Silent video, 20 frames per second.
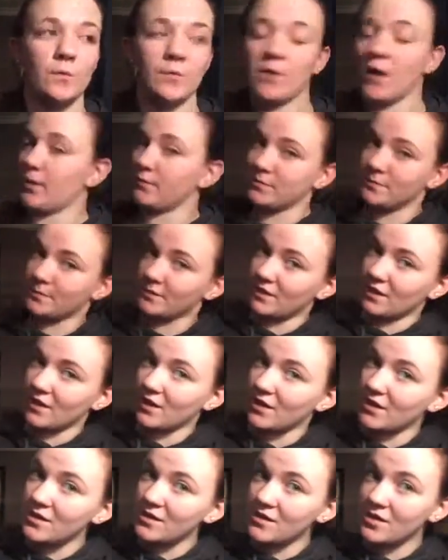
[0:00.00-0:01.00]
probably
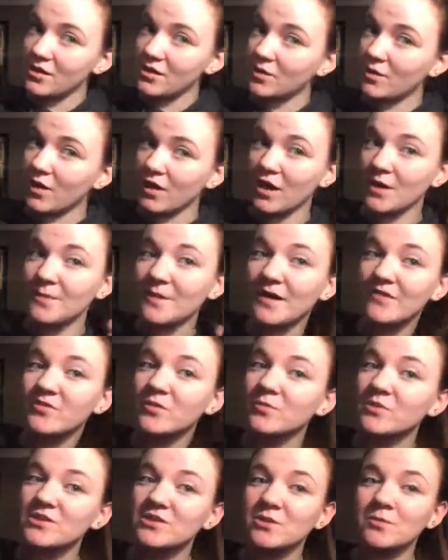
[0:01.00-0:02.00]
you all got back
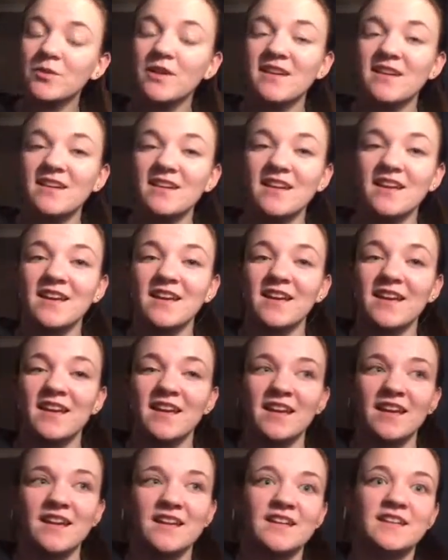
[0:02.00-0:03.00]
from winter break,
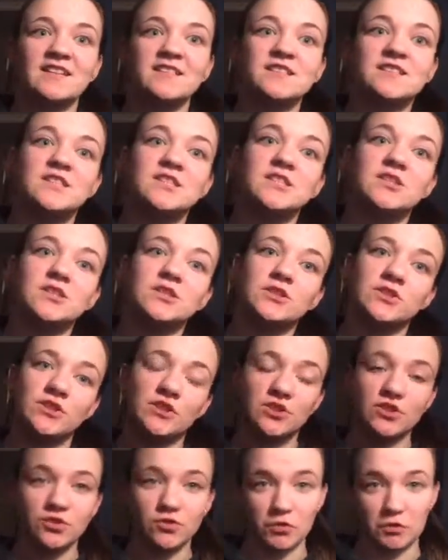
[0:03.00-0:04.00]
and it is
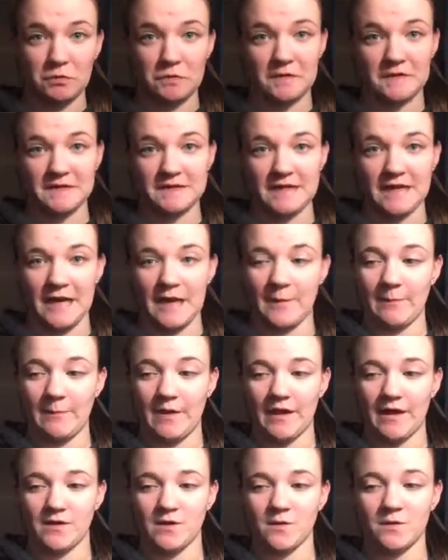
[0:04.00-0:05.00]
a struggling time.
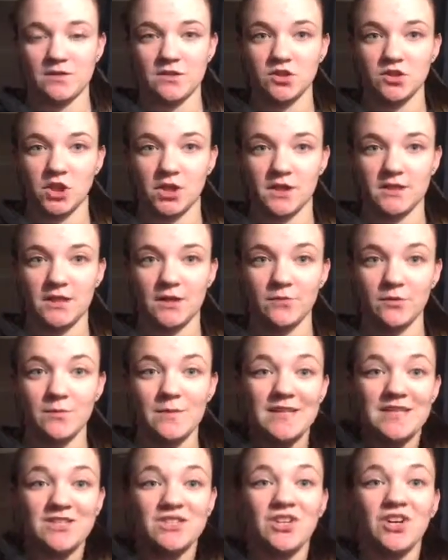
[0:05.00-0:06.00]
I know it's a struggling time for
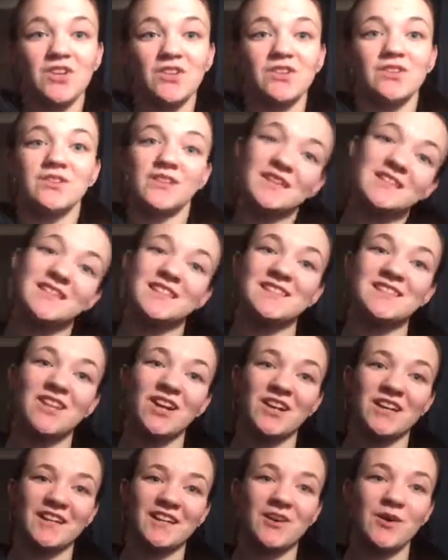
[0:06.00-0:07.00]
me, so let's get
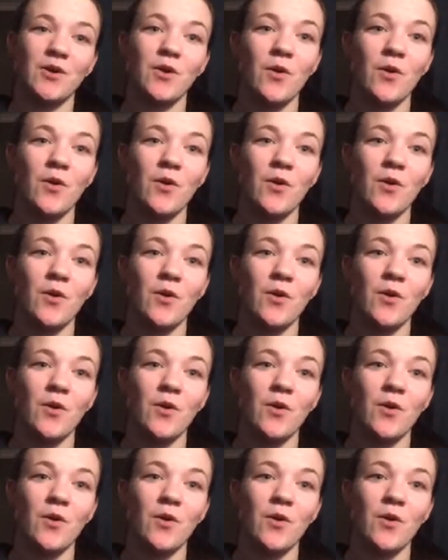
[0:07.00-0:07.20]
started.